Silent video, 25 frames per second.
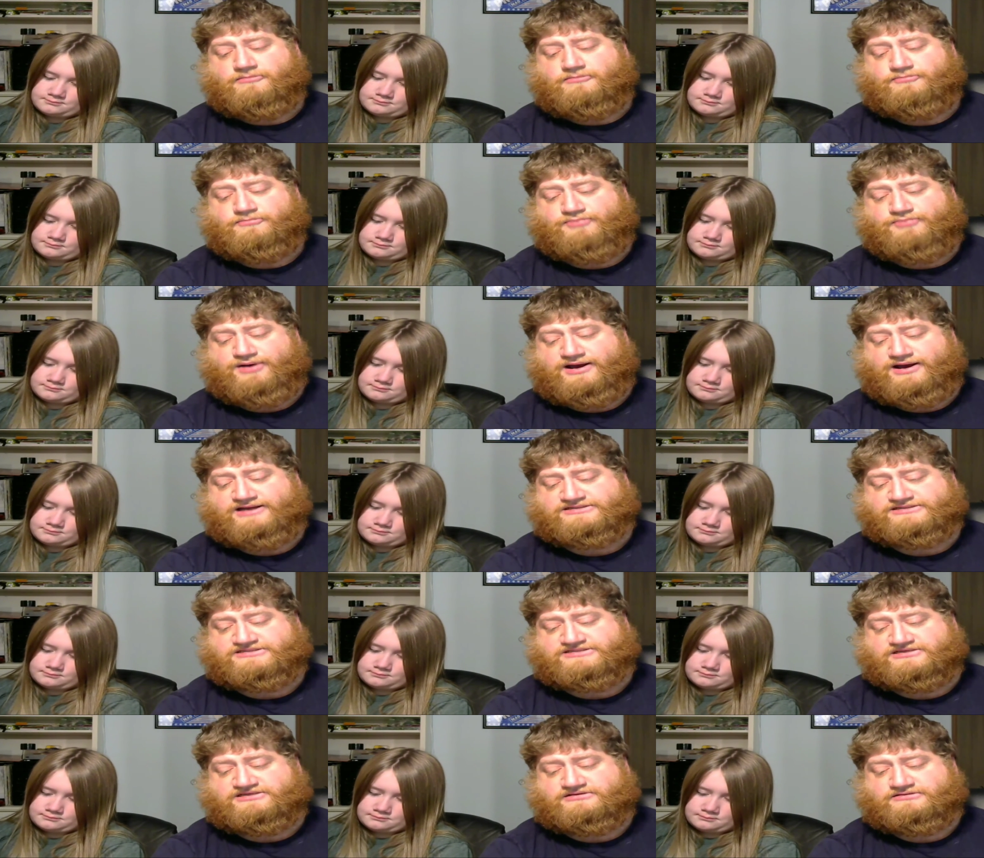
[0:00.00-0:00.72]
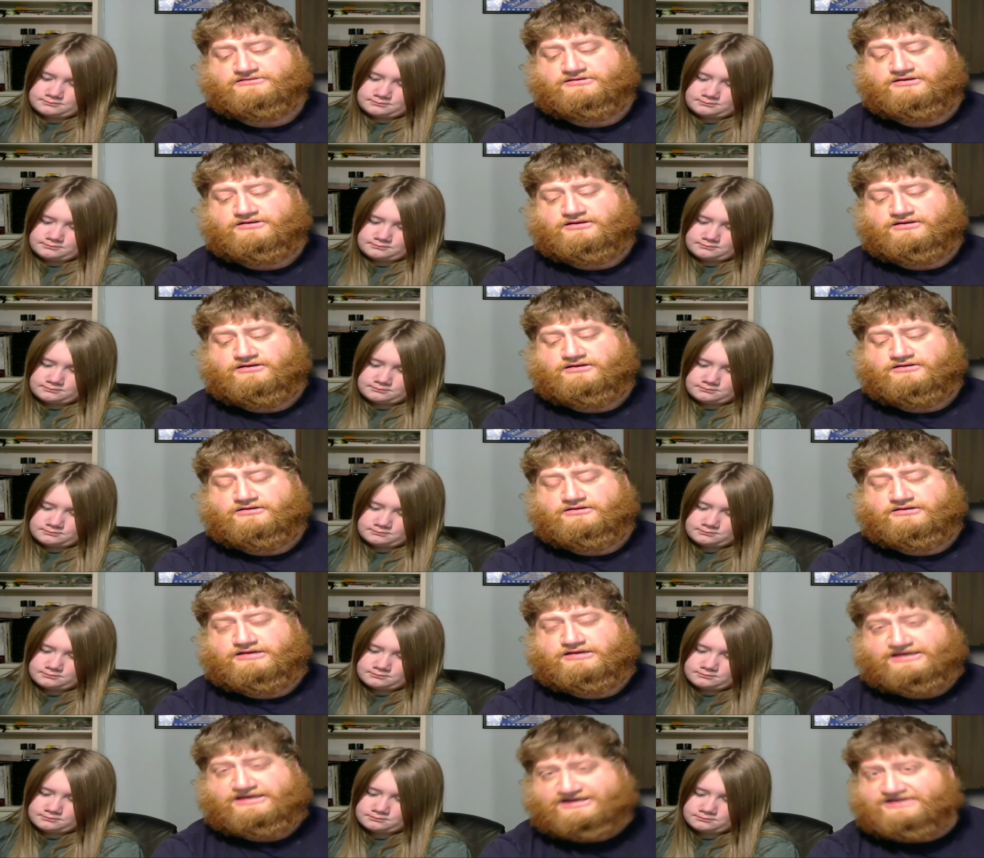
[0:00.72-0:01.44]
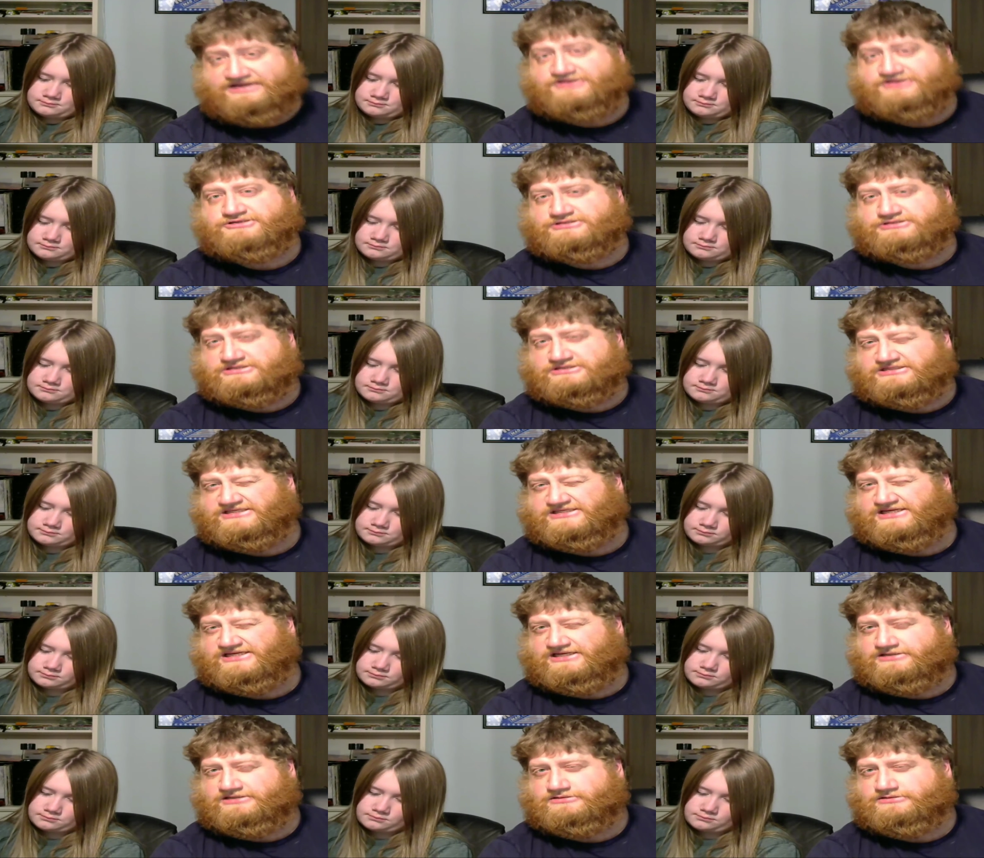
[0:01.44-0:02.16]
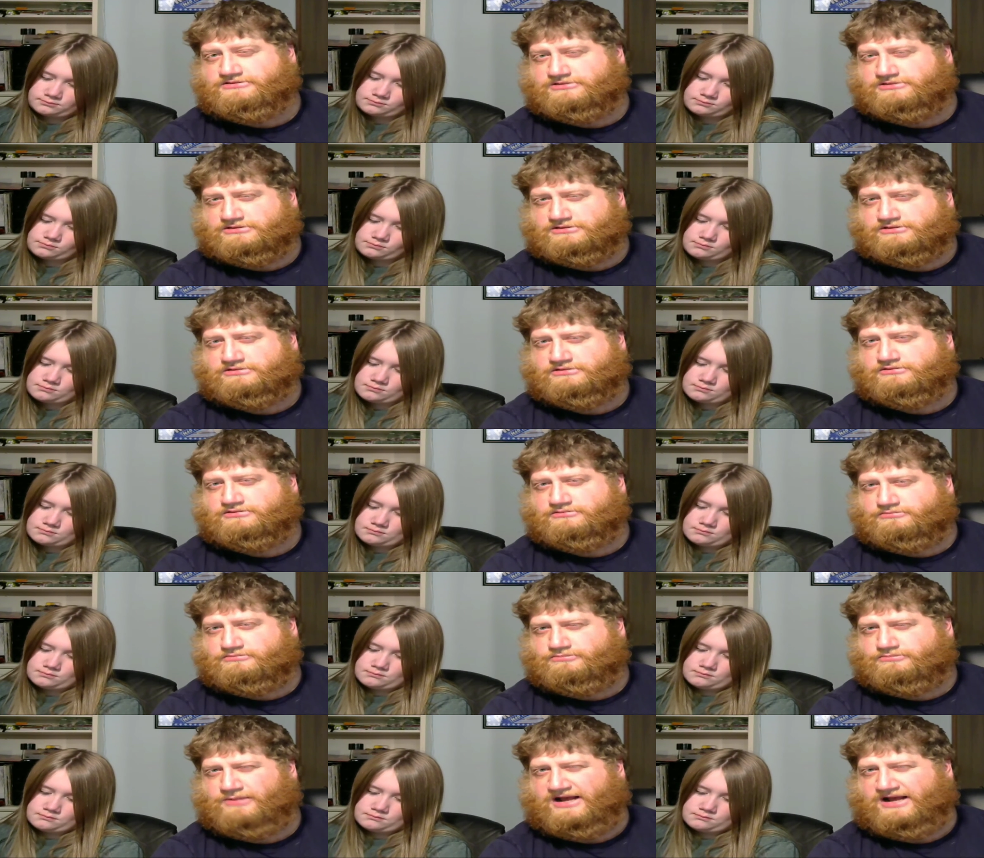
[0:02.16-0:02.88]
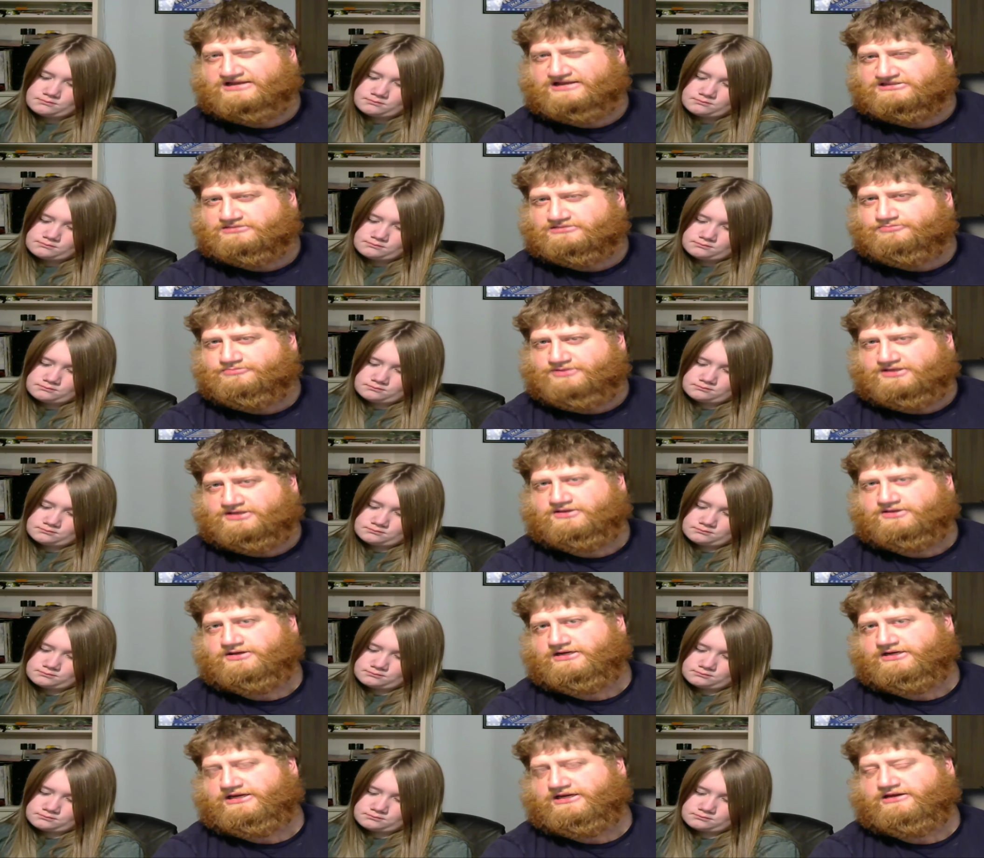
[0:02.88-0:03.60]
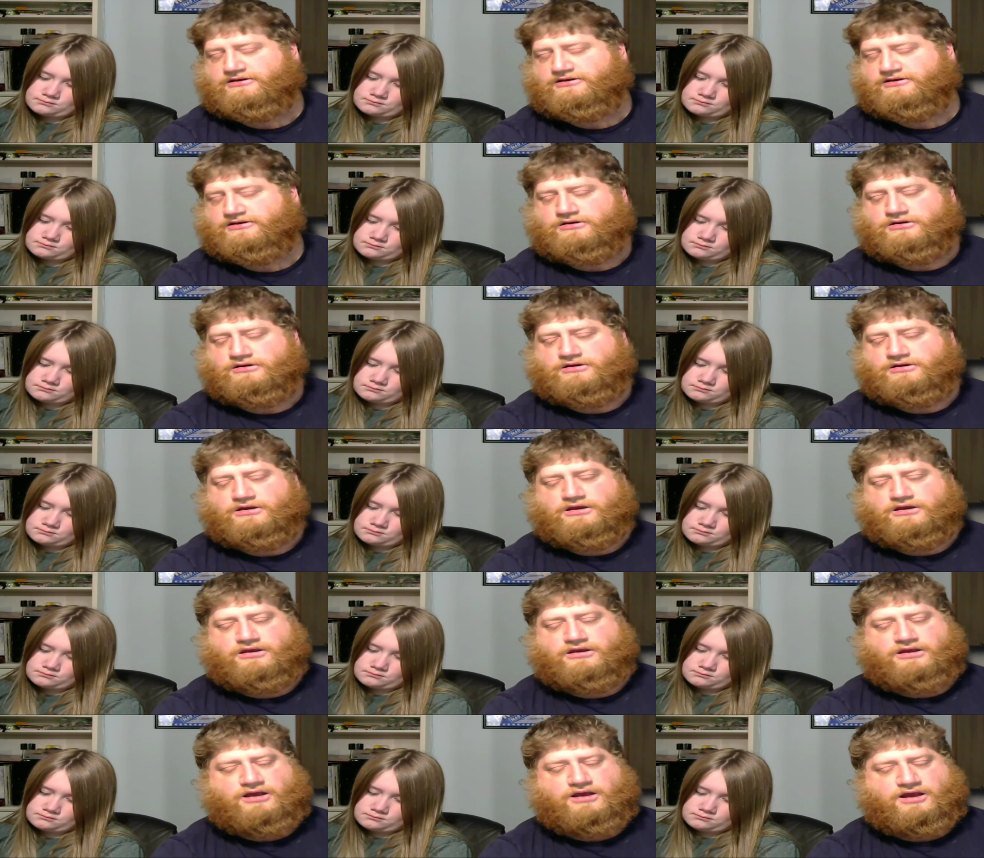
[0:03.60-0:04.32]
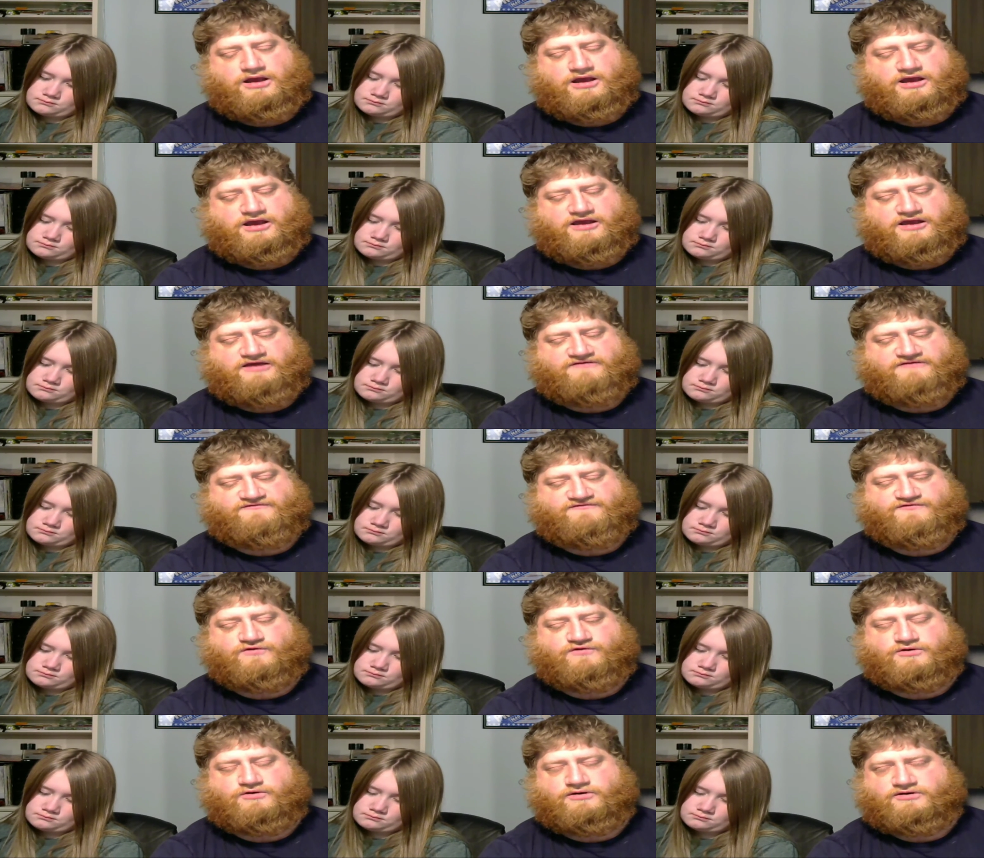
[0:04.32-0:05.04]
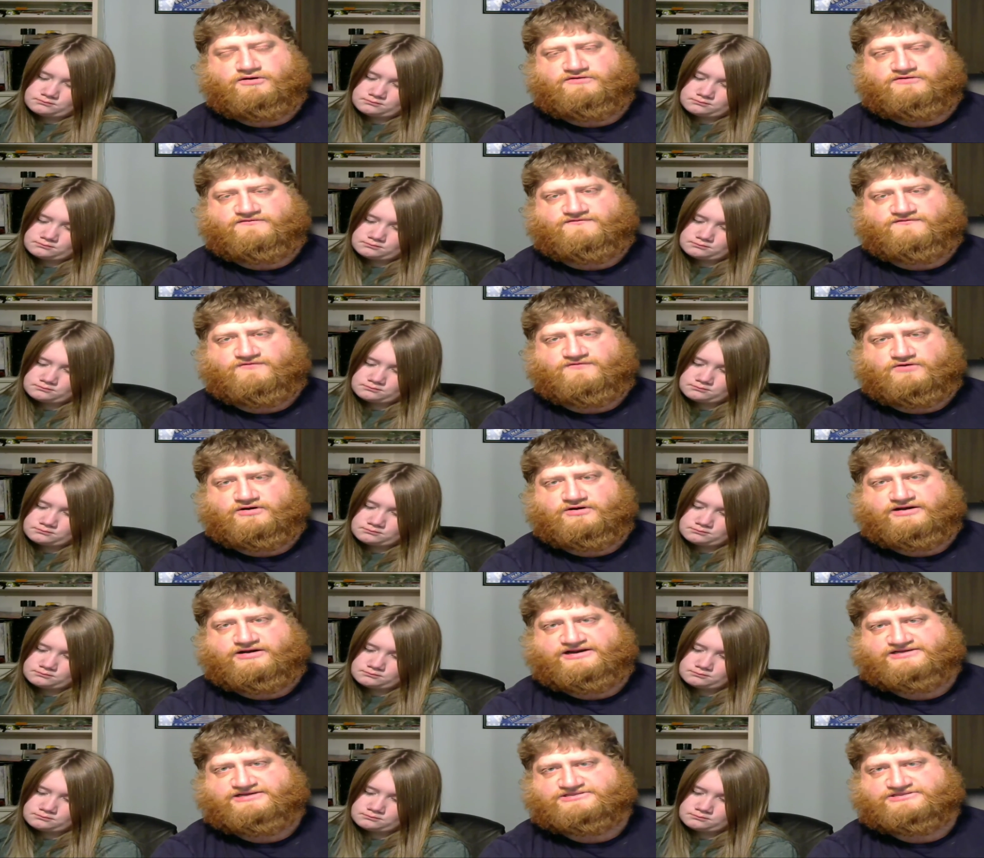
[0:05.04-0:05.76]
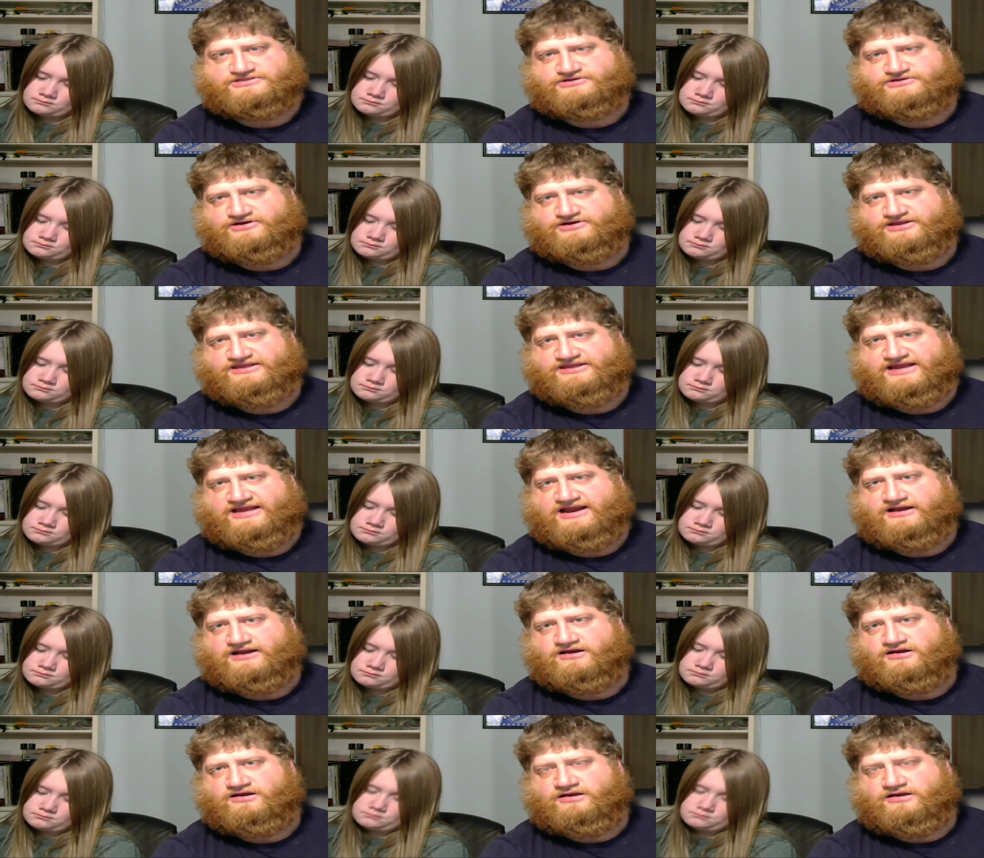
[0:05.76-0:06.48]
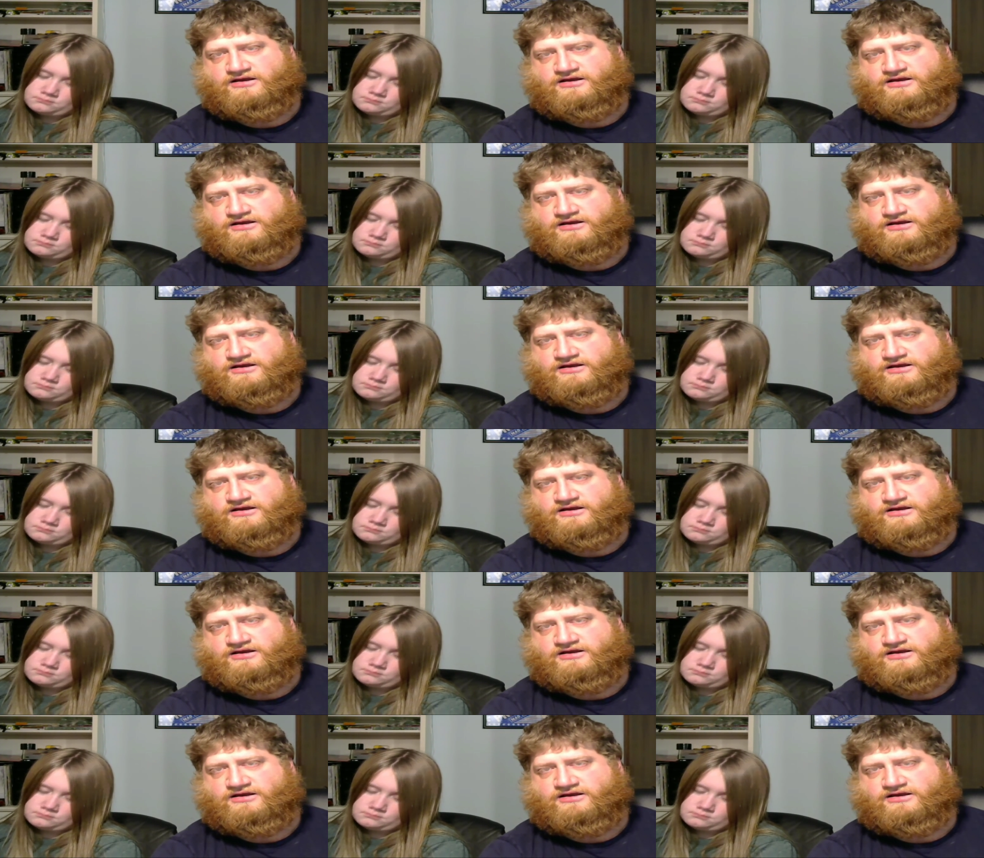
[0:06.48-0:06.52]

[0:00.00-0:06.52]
Speaker 1: but an interesting possibility uh, for for a history there.